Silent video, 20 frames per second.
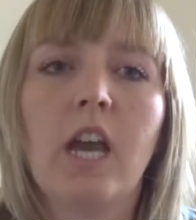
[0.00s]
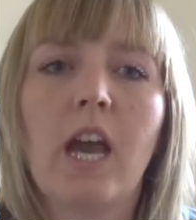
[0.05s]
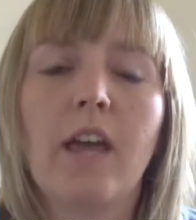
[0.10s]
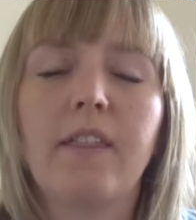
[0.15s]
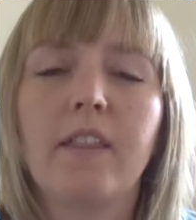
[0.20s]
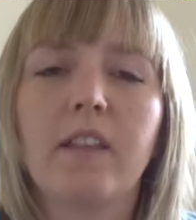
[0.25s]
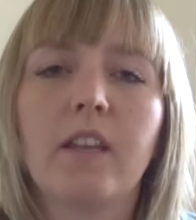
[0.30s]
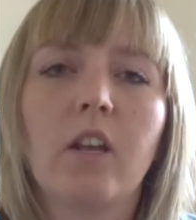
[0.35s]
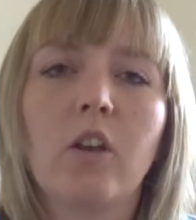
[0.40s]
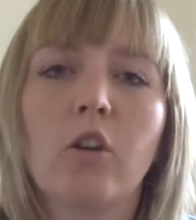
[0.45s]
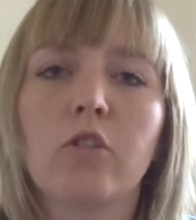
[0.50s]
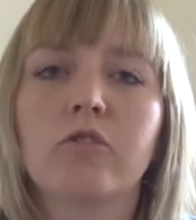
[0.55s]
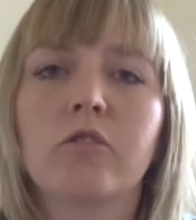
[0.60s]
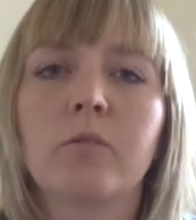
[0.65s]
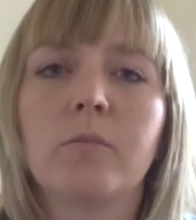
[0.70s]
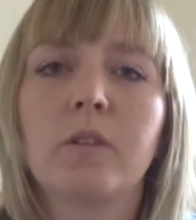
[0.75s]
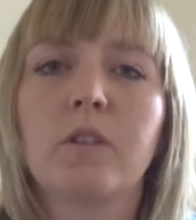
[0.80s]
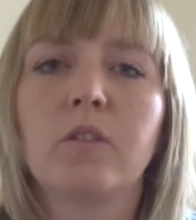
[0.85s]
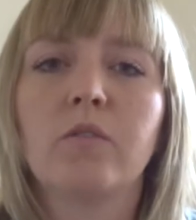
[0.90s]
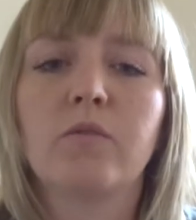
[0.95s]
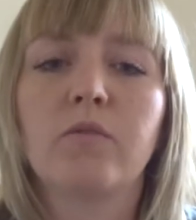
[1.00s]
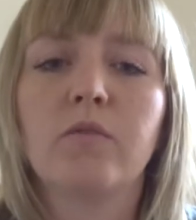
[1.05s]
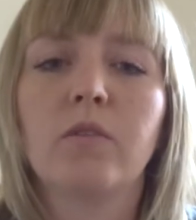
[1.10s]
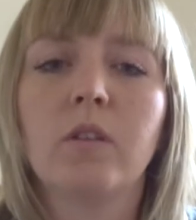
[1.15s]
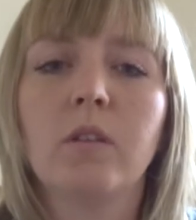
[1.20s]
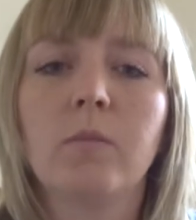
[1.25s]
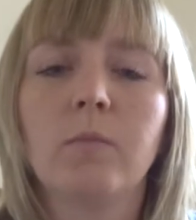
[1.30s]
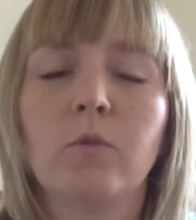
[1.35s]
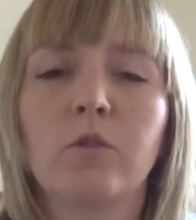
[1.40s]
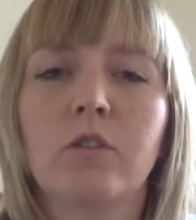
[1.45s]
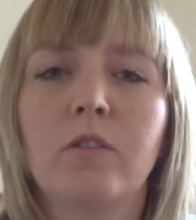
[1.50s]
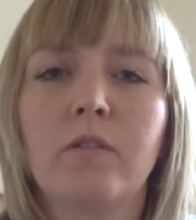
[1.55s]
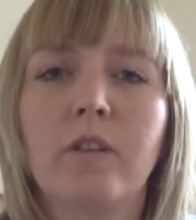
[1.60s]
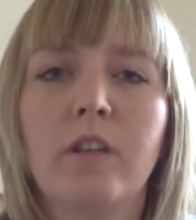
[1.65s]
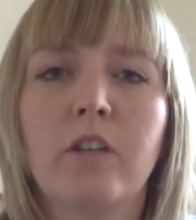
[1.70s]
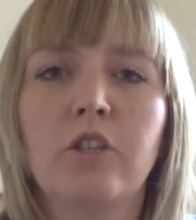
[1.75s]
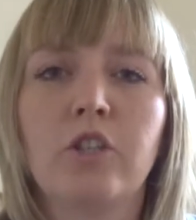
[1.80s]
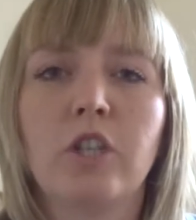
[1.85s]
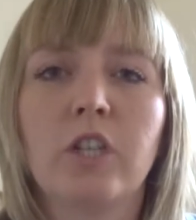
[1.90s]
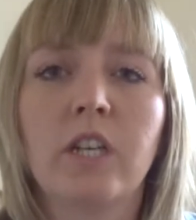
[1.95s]
I think I lost a bit of
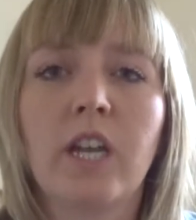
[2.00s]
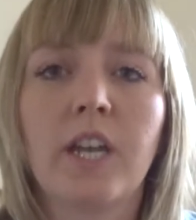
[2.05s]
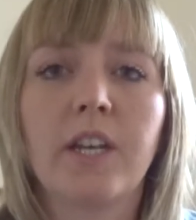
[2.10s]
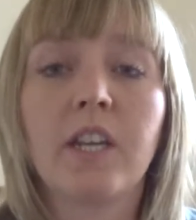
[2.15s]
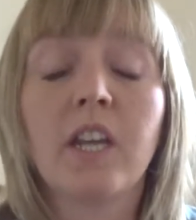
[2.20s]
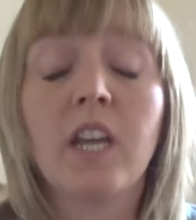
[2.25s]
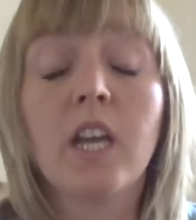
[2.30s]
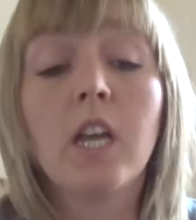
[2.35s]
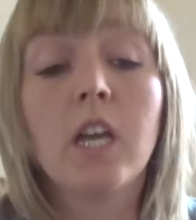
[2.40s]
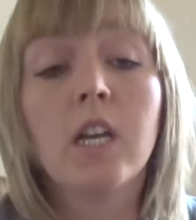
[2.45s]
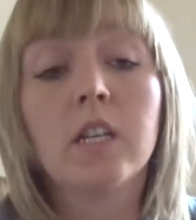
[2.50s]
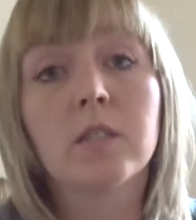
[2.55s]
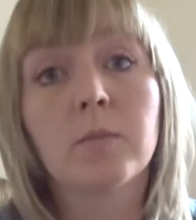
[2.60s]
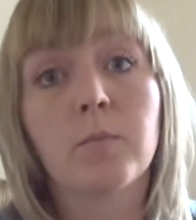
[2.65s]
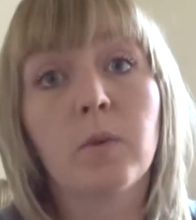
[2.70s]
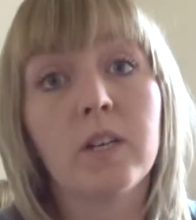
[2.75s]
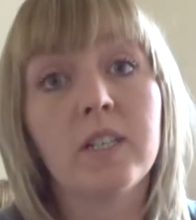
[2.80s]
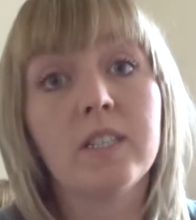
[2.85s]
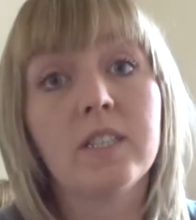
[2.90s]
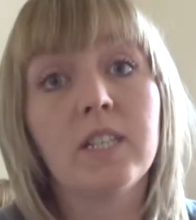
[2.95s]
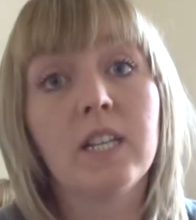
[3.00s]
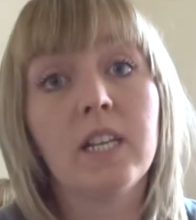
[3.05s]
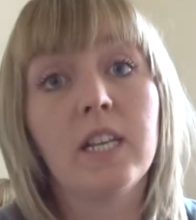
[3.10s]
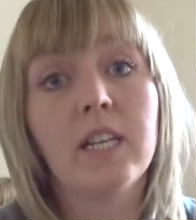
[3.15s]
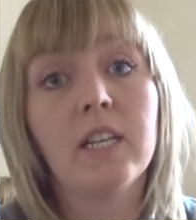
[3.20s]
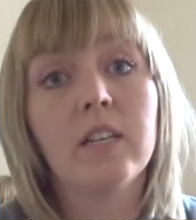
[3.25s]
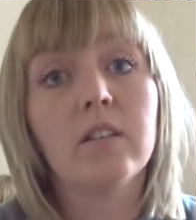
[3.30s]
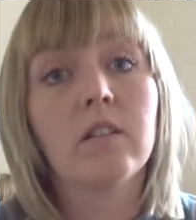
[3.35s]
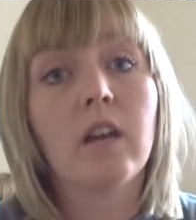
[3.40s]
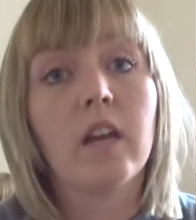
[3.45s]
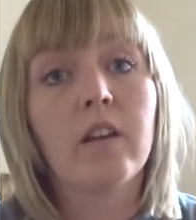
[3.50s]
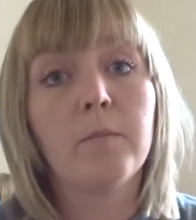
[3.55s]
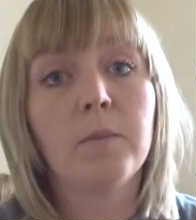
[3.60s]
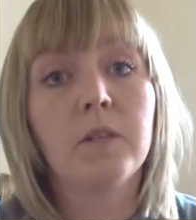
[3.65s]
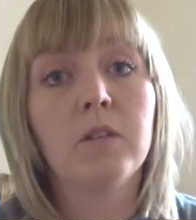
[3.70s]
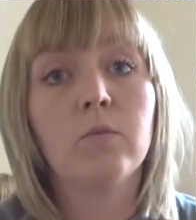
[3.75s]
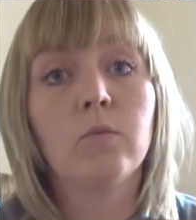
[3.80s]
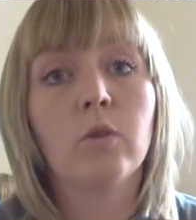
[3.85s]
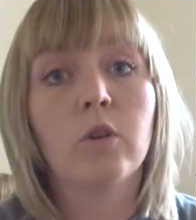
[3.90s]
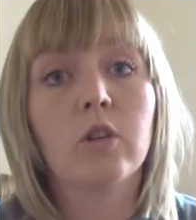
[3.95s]
motivation, and surprisingly I haven't
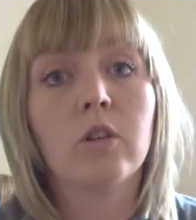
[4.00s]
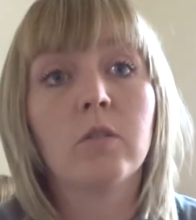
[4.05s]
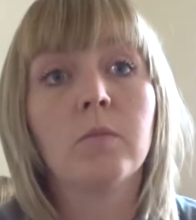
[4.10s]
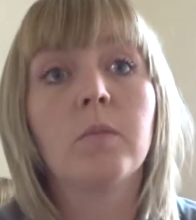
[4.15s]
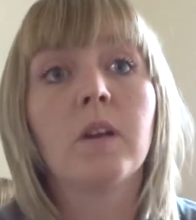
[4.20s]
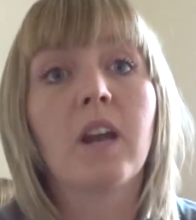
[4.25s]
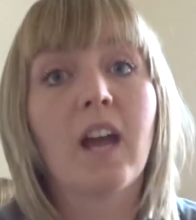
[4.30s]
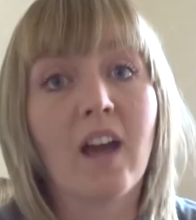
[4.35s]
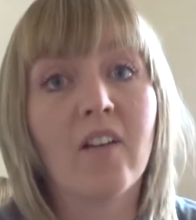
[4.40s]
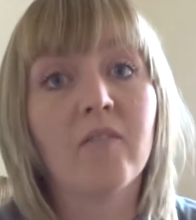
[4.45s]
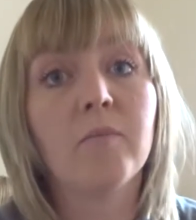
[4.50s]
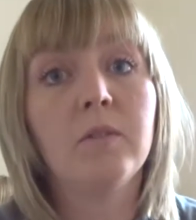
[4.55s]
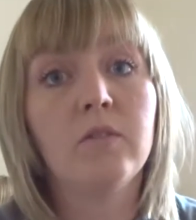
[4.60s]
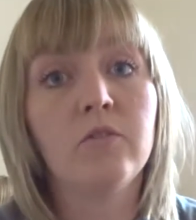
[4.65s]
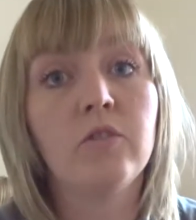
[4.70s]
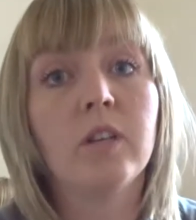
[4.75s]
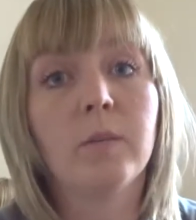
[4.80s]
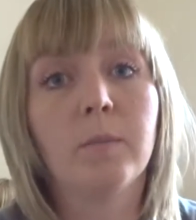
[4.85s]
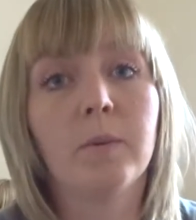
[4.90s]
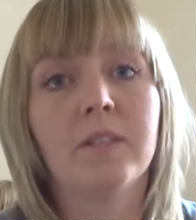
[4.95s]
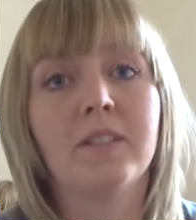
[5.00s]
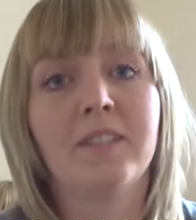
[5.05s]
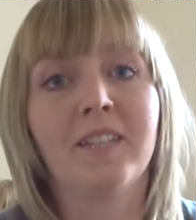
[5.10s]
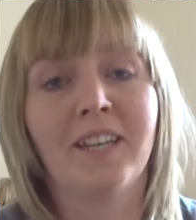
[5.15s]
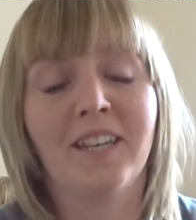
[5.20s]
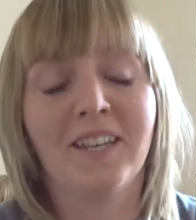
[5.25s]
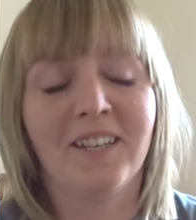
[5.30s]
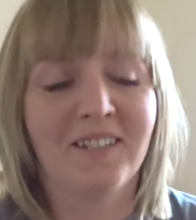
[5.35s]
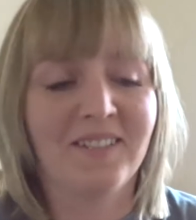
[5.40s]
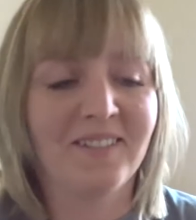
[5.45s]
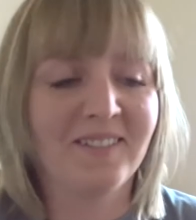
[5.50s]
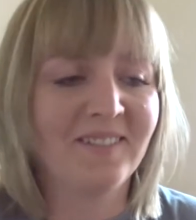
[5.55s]
been at work, but I have been really busy.